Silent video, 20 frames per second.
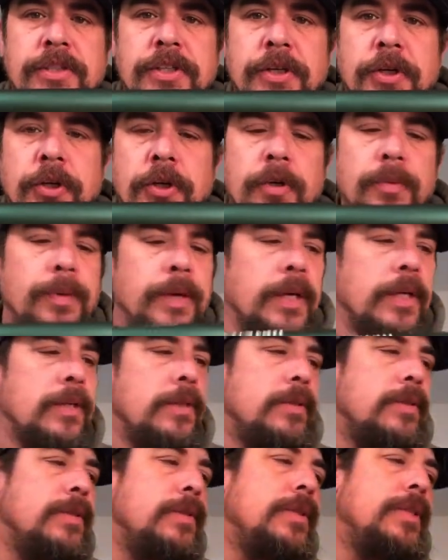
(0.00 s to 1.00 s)
tube,
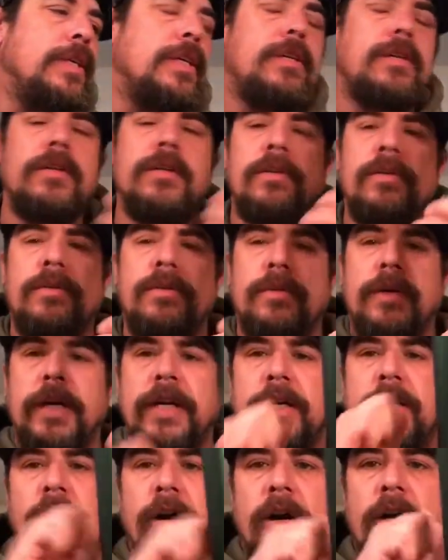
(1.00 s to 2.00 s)
your
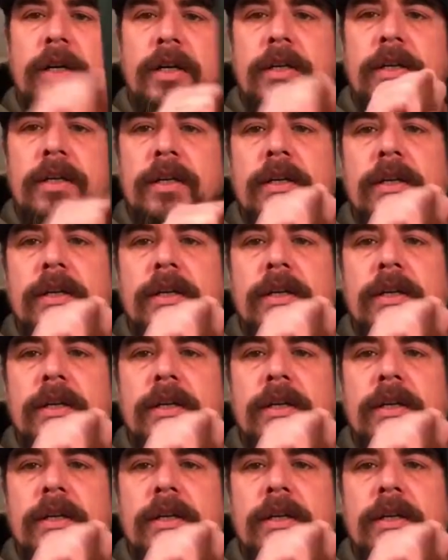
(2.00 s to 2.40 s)
green hard